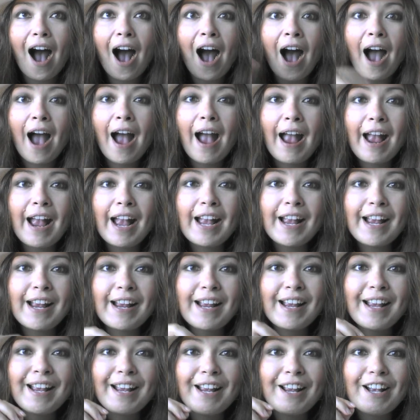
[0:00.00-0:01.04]

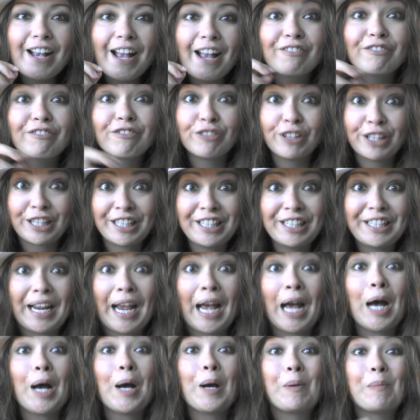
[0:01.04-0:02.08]
I have written
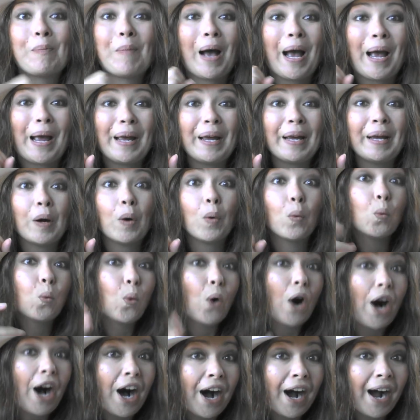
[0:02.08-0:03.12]
down my
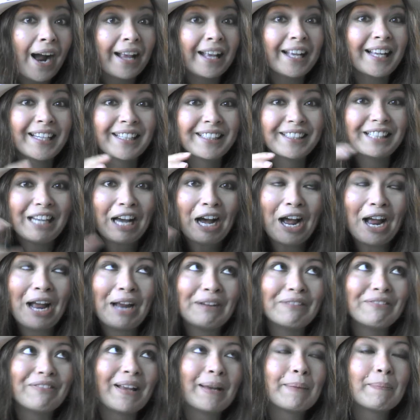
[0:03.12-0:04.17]
why in
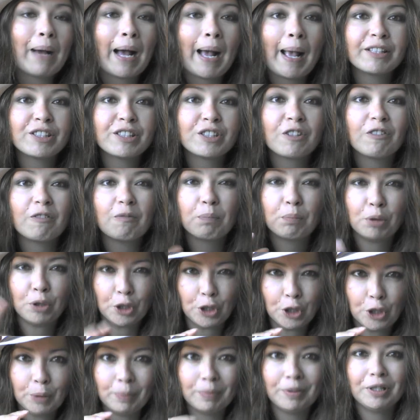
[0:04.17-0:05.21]
life and my sort of
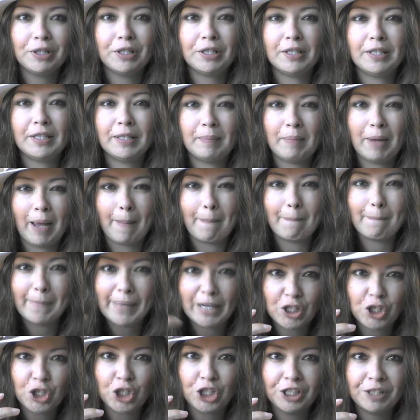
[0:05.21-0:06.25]
purpose and my
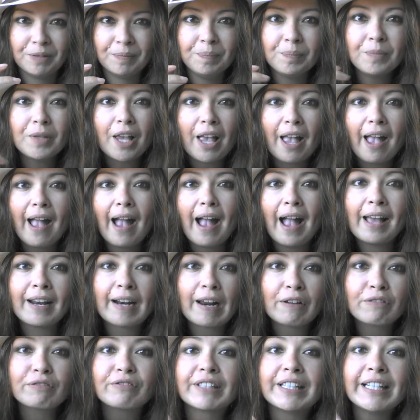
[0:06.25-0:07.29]
mission. And
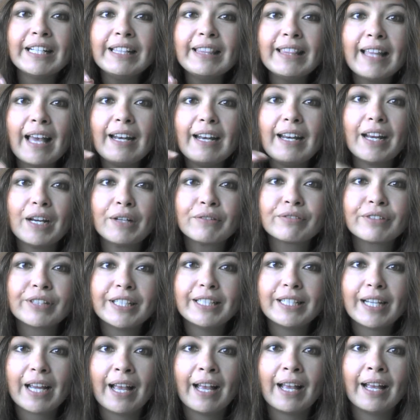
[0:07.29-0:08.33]
I read that
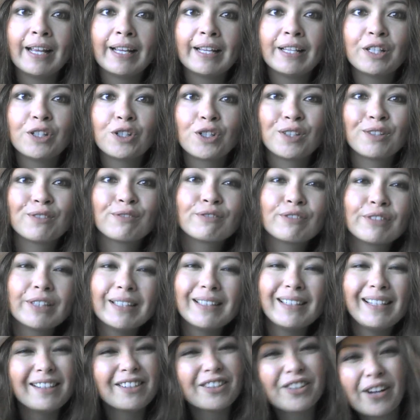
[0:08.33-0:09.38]
every day to
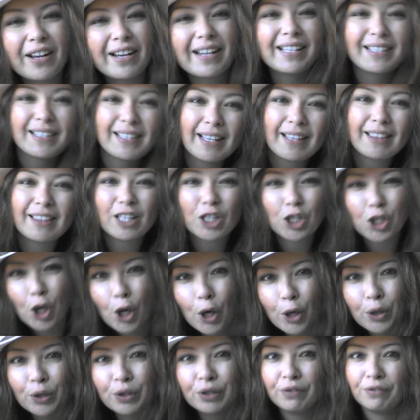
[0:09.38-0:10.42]
really try to set the
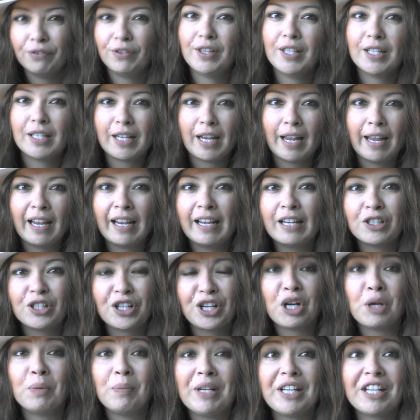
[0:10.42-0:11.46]
tone for the day, to
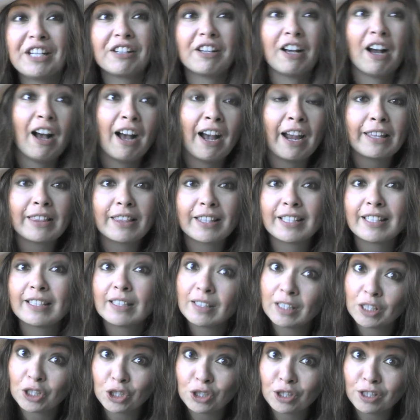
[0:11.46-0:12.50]
help me guide the
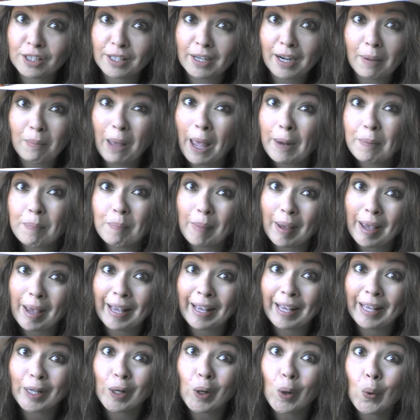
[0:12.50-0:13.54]
decisions that I might
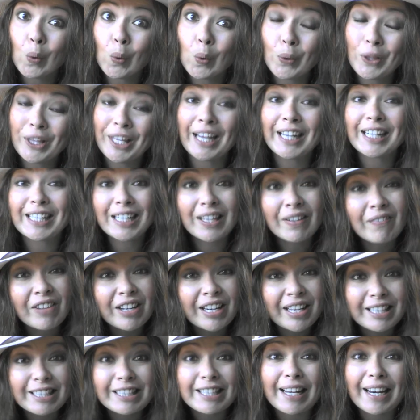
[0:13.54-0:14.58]
make or the
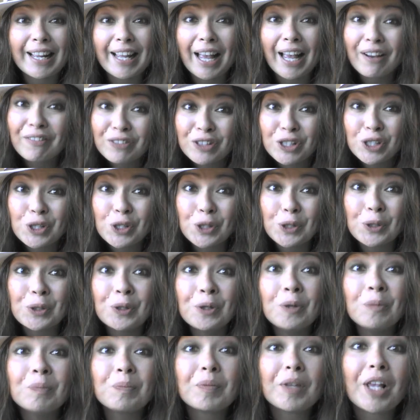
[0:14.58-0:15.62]
activities that I have to
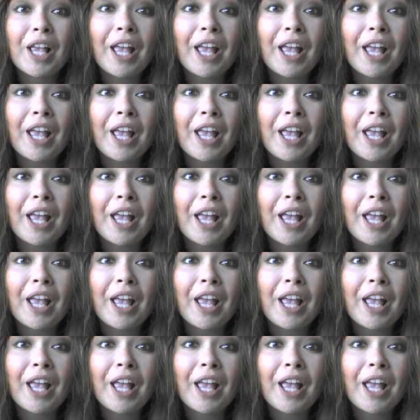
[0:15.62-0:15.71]
do.